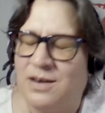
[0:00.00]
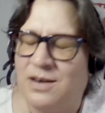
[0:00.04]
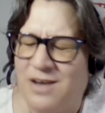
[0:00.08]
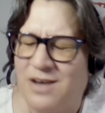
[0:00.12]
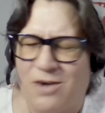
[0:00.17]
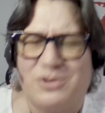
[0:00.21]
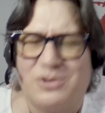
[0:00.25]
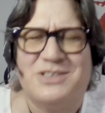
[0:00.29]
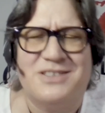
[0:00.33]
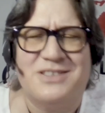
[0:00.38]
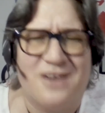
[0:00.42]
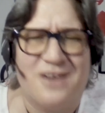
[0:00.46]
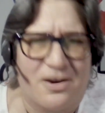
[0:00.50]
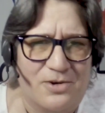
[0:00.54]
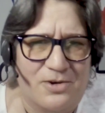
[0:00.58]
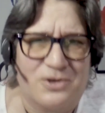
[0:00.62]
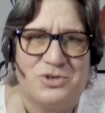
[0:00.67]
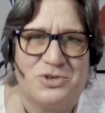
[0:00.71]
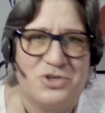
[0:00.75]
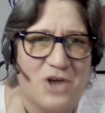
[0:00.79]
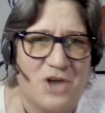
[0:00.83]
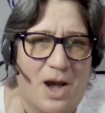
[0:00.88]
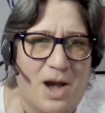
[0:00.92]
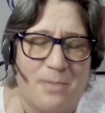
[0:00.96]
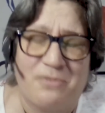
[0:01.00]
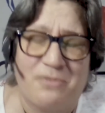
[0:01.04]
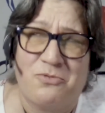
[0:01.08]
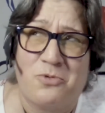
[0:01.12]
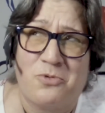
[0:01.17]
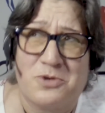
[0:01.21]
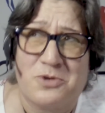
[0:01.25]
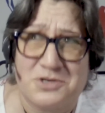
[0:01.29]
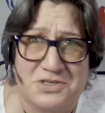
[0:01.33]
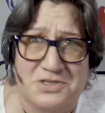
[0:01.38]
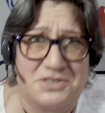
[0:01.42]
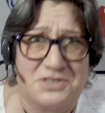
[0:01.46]
No, it's not our job. Of
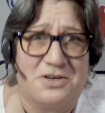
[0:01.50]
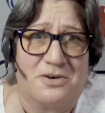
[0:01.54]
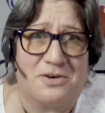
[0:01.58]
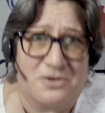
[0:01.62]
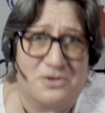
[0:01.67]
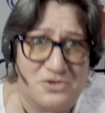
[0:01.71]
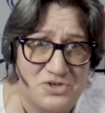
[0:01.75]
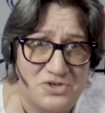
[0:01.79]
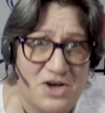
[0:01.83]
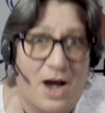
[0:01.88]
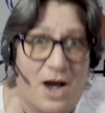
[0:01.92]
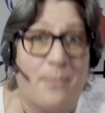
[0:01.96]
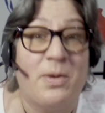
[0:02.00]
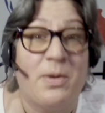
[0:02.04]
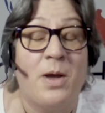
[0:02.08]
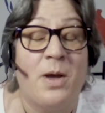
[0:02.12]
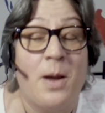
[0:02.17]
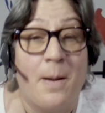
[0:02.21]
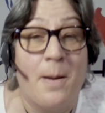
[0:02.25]
course it's not our job.